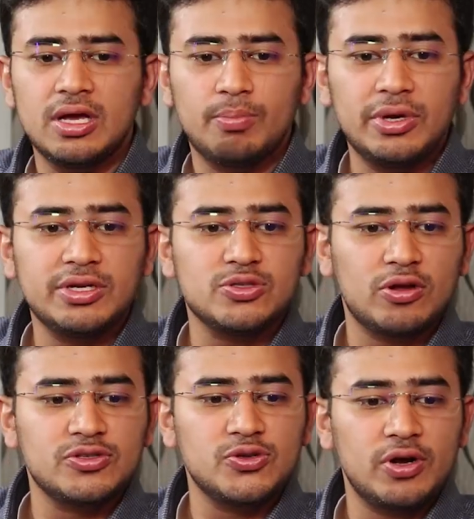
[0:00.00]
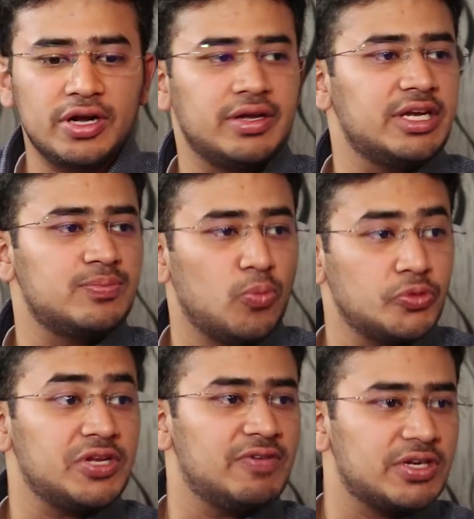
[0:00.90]
but is also a great
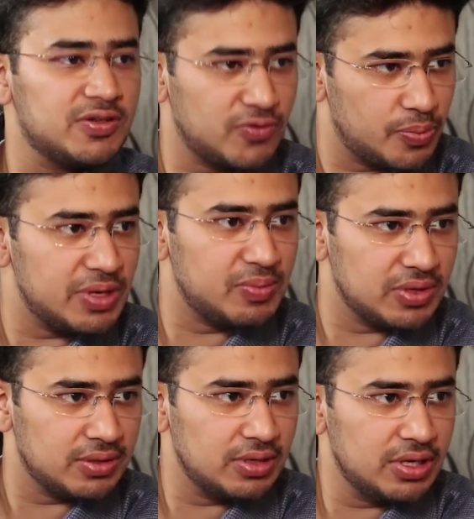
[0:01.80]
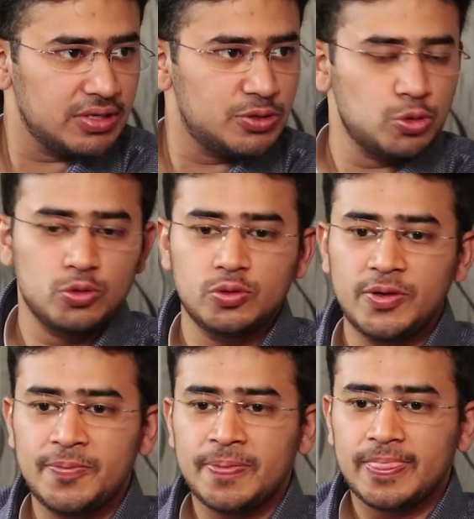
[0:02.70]
motivator for people to
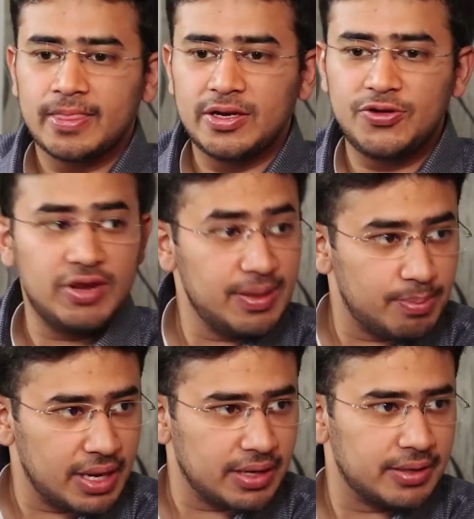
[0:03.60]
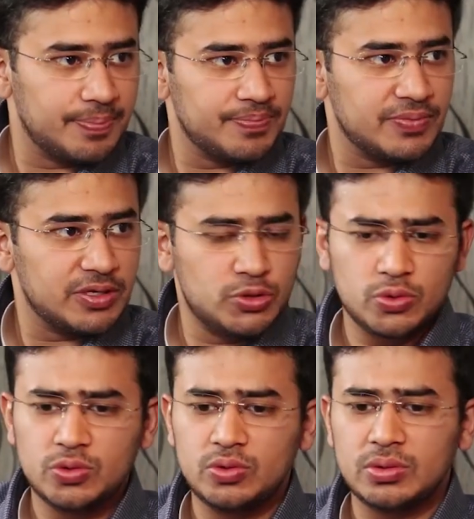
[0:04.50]
dream big,
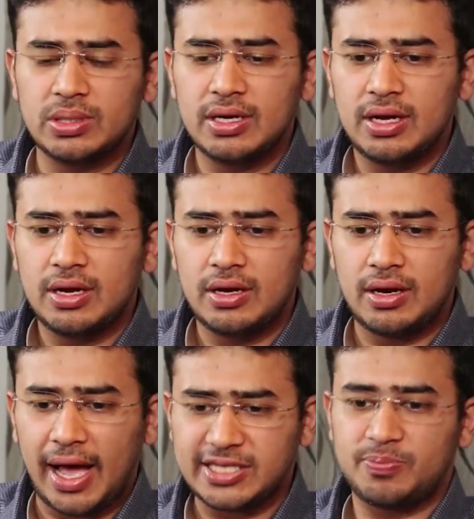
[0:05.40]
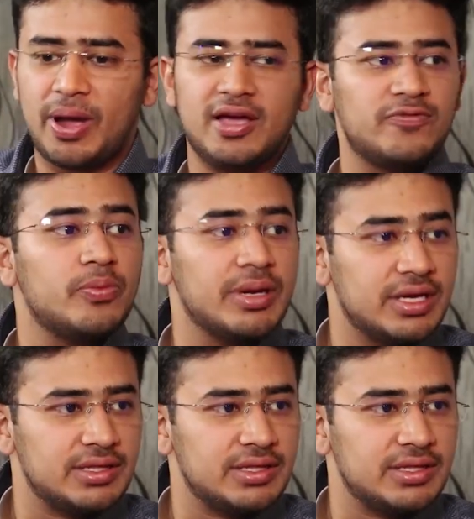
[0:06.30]
to aspire for bigger